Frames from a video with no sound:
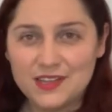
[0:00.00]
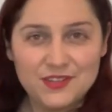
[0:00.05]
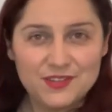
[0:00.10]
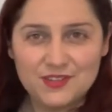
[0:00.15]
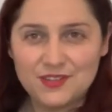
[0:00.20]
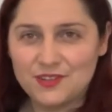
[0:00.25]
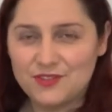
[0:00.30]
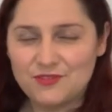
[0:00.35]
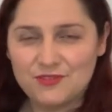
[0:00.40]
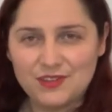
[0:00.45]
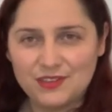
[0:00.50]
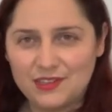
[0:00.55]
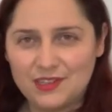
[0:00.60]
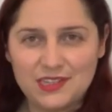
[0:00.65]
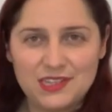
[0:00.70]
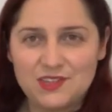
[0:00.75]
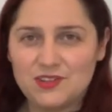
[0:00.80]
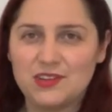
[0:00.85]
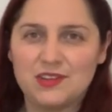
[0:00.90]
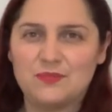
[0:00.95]
So trill
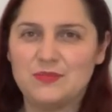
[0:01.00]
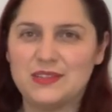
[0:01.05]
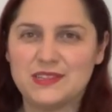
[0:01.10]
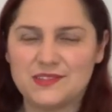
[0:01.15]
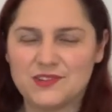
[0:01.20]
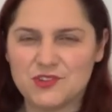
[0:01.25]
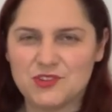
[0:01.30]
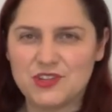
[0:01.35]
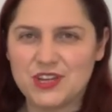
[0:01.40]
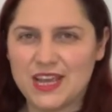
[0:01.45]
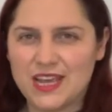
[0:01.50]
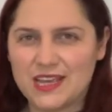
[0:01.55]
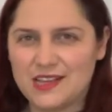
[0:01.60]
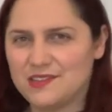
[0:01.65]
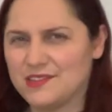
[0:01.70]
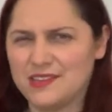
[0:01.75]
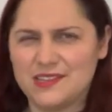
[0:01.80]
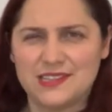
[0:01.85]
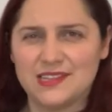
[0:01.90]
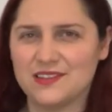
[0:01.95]
literally means to shake,
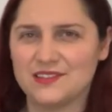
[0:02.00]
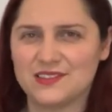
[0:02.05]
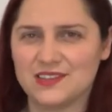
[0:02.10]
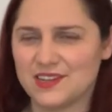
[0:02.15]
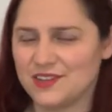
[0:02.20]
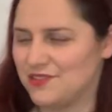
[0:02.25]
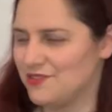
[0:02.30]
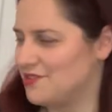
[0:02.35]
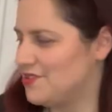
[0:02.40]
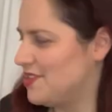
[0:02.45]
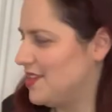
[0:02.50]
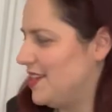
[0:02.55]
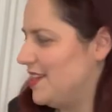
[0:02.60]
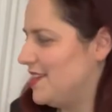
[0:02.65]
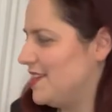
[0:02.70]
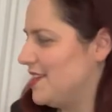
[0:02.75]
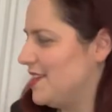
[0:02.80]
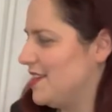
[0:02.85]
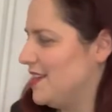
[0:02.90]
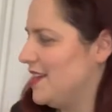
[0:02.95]
so it sounds like you're
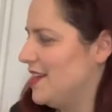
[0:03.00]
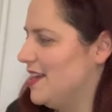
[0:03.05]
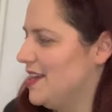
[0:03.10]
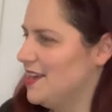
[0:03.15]
shaking it.